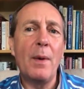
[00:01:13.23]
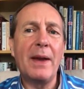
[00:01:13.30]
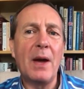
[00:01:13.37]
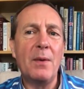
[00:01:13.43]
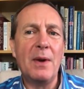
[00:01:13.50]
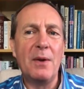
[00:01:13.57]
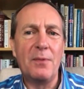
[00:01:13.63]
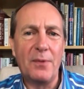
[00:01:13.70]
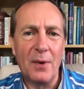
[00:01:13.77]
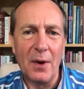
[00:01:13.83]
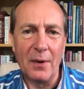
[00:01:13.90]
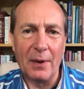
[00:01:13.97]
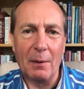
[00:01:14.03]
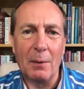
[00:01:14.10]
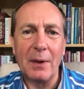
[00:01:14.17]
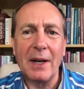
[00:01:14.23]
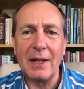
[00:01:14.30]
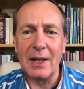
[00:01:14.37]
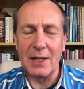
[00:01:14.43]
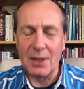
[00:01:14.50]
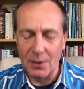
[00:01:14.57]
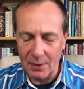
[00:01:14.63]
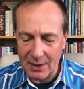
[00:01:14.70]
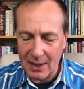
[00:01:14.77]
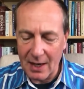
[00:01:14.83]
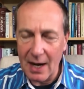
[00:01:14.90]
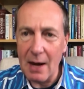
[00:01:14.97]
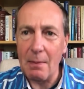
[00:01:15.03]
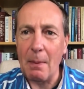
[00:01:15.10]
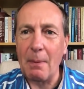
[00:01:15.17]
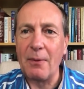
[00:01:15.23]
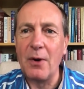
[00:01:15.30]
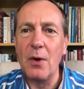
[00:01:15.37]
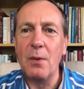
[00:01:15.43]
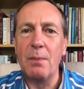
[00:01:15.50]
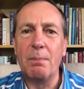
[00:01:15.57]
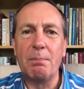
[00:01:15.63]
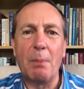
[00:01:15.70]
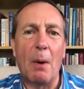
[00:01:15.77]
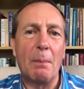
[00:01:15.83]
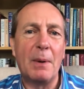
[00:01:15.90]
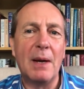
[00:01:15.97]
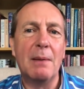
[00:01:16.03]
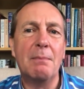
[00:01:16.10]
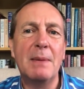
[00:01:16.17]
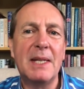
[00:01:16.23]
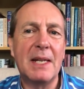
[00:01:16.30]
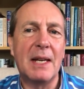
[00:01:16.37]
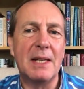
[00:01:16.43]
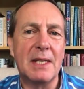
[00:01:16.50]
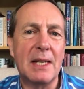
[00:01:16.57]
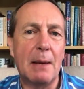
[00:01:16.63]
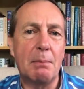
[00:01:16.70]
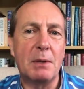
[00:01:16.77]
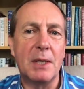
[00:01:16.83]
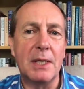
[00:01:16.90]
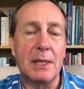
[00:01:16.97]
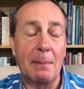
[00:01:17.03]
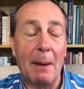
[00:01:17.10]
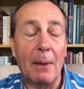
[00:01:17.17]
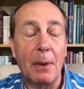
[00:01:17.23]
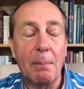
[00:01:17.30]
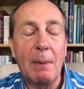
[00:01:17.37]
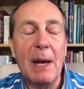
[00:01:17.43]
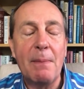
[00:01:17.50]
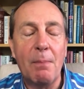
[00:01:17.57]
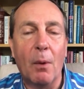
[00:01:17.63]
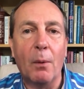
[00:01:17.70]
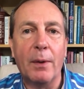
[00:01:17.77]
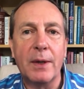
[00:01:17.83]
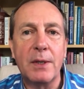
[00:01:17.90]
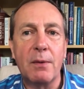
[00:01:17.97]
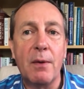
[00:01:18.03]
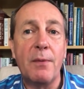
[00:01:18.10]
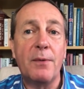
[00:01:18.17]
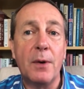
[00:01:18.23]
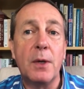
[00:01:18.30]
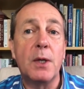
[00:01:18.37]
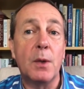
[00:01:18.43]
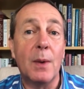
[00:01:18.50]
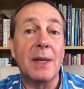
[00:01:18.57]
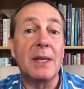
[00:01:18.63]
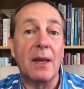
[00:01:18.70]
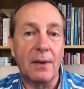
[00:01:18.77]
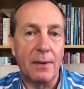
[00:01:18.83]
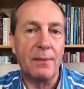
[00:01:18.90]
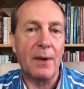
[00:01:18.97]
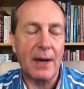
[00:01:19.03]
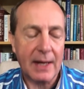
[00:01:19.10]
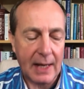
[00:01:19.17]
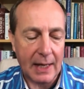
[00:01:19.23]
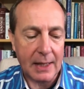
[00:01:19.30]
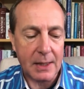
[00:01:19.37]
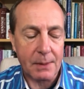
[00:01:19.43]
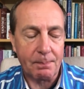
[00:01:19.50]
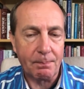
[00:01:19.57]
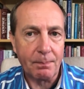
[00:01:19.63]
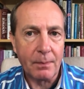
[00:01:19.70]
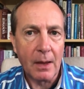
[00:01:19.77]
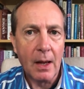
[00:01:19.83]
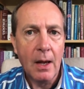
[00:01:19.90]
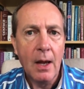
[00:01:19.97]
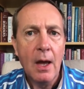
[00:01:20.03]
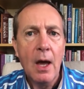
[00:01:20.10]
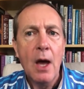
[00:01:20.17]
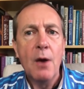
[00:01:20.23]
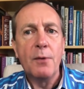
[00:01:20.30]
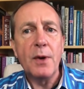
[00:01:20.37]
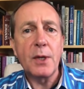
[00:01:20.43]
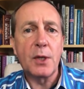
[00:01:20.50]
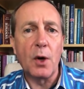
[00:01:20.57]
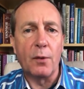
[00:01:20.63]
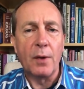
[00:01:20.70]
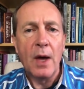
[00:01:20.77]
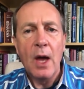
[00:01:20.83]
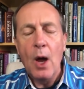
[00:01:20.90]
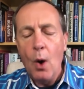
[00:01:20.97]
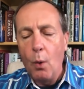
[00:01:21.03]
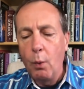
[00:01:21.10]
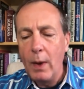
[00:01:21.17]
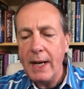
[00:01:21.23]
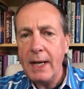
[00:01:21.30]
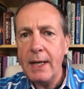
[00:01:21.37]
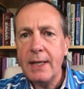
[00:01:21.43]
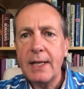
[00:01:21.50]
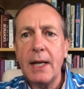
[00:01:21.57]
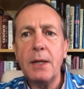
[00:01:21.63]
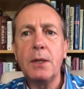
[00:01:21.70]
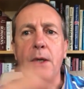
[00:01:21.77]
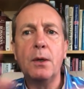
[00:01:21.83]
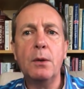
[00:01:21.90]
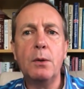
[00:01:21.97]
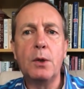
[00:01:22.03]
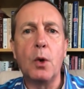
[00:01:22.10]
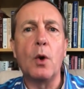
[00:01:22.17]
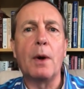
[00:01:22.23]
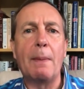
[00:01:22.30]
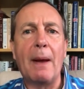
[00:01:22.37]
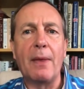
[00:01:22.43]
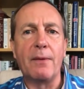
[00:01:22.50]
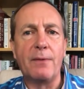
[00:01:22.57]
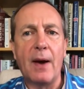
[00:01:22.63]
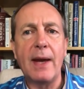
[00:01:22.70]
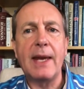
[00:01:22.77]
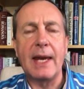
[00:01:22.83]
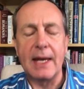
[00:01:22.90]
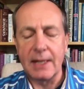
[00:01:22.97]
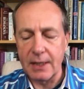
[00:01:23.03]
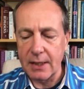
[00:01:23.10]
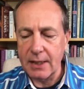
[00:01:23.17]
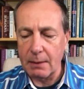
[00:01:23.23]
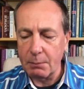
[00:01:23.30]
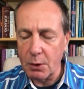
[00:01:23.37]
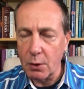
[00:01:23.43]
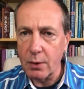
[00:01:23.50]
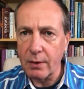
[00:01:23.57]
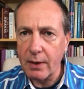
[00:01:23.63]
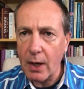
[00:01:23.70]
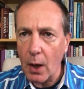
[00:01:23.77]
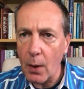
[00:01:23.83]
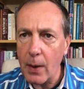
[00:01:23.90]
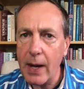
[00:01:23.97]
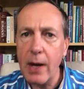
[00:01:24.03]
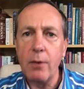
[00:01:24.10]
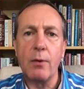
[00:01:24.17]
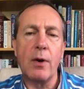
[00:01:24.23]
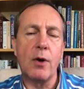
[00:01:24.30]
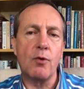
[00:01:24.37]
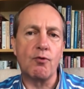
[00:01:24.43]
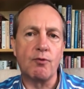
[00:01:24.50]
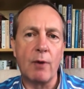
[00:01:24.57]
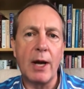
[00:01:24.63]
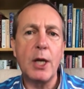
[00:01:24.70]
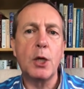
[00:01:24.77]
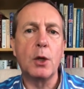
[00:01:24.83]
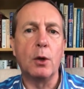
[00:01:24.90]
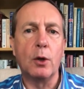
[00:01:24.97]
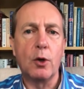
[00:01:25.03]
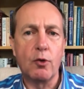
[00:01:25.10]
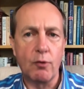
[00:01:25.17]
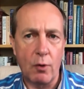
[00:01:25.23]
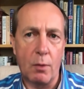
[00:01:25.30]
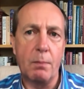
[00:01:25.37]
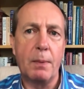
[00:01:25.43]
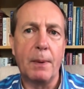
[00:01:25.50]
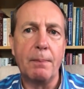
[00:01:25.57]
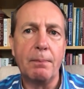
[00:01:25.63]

we go any further, what I'd like to do is clear up a few popular misconceptions about the people that are referred to as the Vikings. First off, we tend to talk about the Vikings as some sort of coherent racial group.